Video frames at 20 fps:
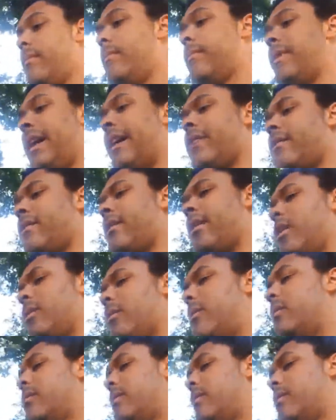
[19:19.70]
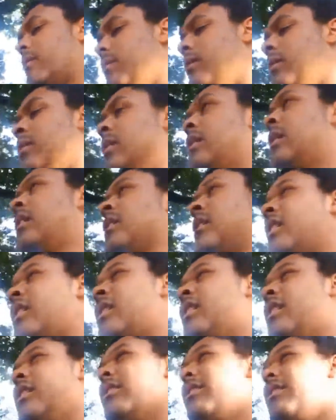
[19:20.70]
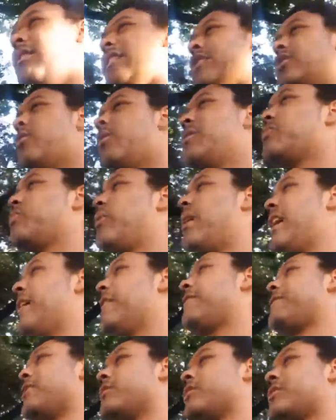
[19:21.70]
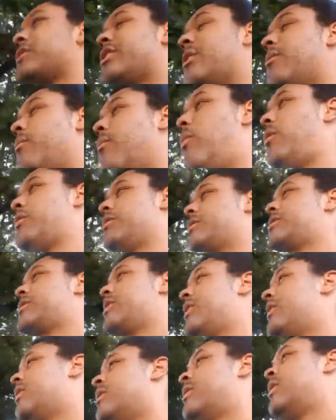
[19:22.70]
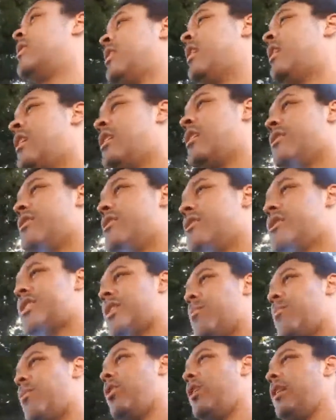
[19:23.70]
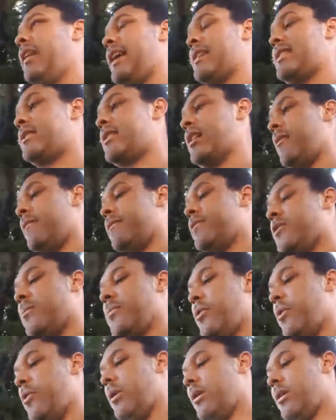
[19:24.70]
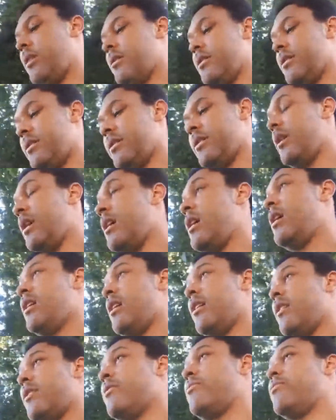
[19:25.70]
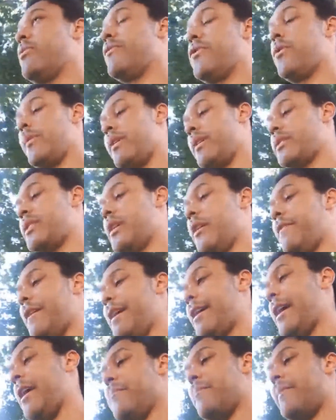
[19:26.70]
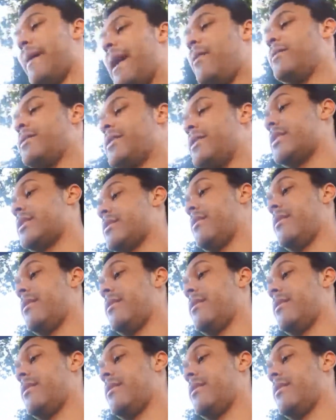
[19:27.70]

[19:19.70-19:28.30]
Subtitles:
But I don't know. That's always why I feel somewhat less comfortable reviewing stuff like Unbounded.